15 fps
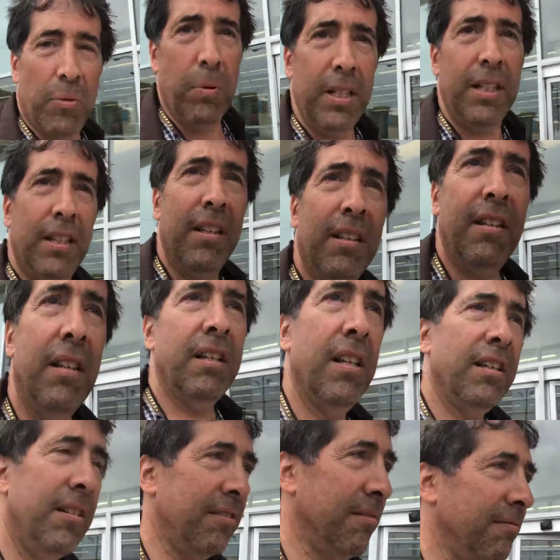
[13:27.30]
win.
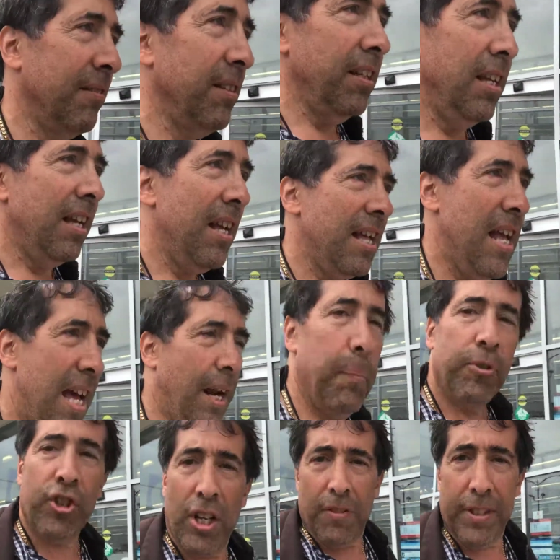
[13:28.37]
And
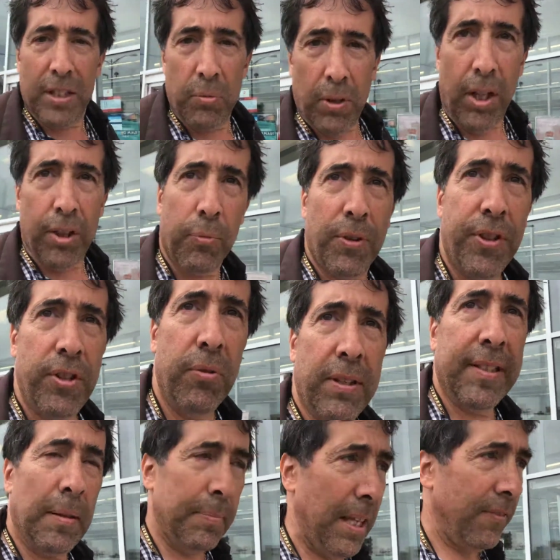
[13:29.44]
I'm sharing the wealth with you,
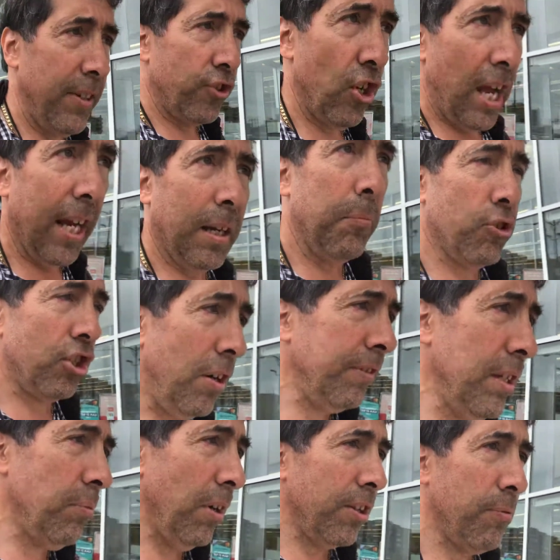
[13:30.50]
except David Jack. I'm sharing
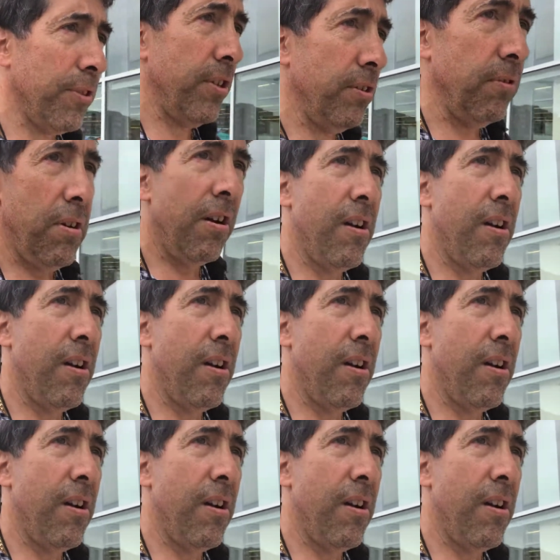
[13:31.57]
the wealth with you.